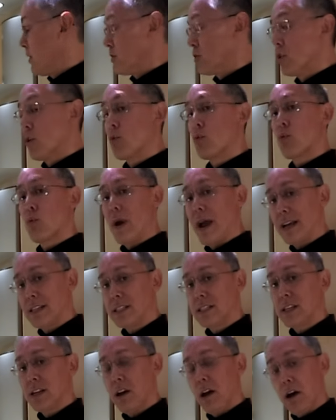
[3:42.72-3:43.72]
The
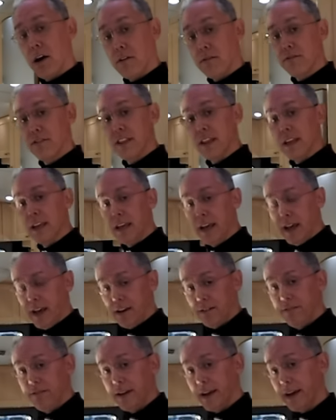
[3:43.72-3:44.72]
rest of the
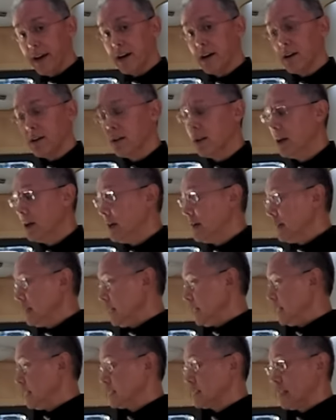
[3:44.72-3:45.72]
FL
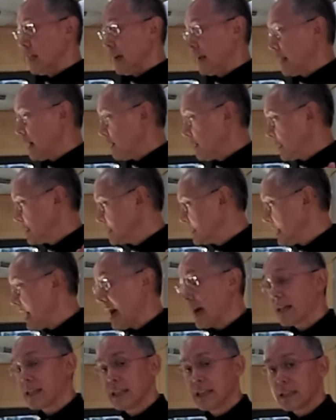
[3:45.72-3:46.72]
is laid out
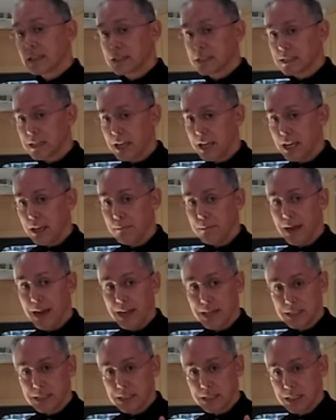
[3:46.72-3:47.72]
exactly the same
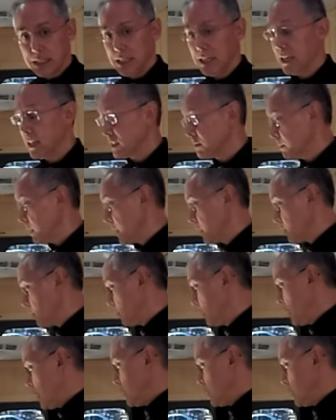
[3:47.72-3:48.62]
as the TS model.